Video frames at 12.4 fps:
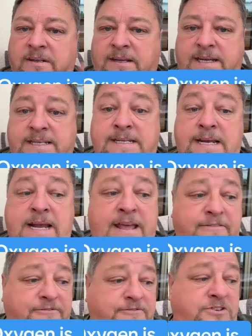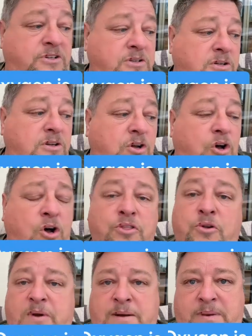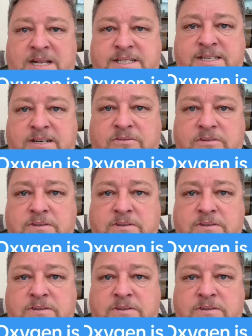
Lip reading: It's left on the red blood cell.